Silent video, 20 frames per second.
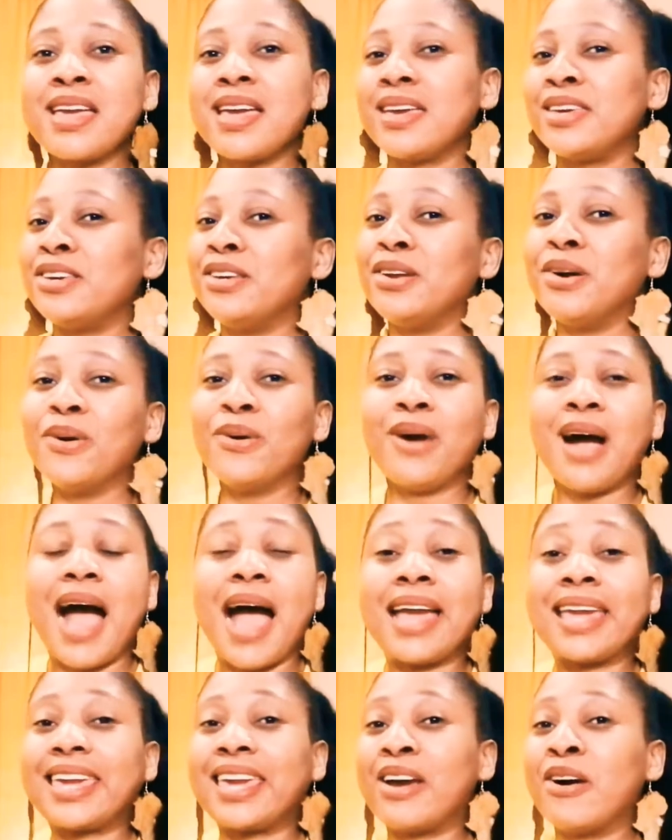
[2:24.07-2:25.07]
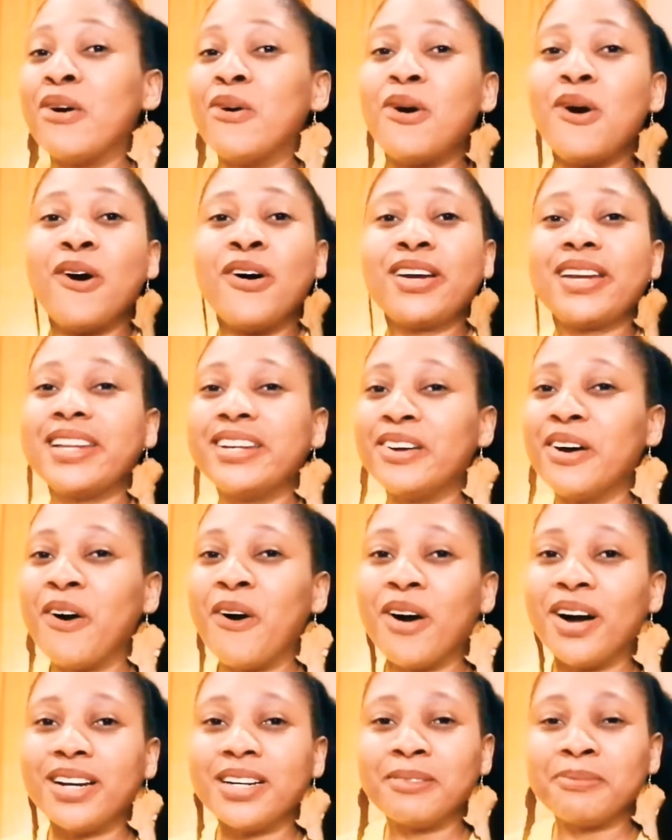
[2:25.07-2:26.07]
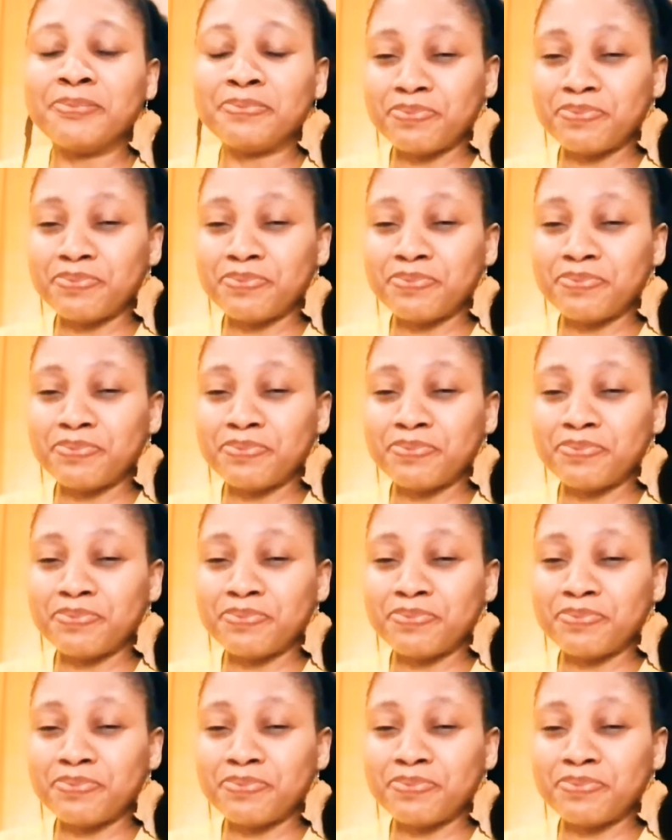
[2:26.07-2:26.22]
You know, I go on and on.